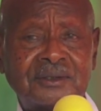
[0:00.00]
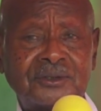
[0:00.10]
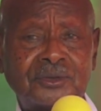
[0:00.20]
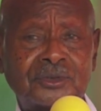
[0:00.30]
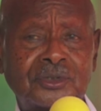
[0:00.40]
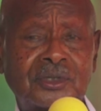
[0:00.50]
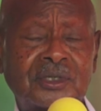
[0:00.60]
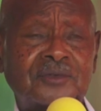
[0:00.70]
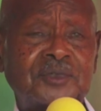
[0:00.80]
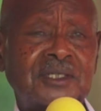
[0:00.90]
You will no
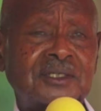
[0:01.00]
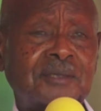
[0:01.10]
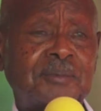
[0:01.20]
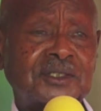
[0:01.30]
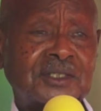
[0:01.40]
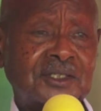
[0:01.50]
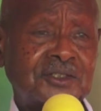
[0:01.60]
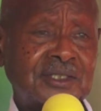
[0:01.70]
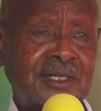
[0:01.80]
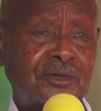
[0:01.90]
longer find the peasants,
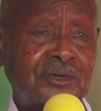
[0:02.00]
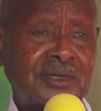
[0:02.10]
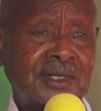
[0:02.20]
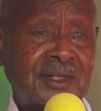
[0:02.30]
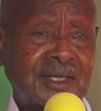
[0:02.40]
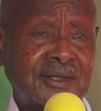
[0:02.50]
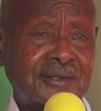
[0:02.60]
they are no longer there.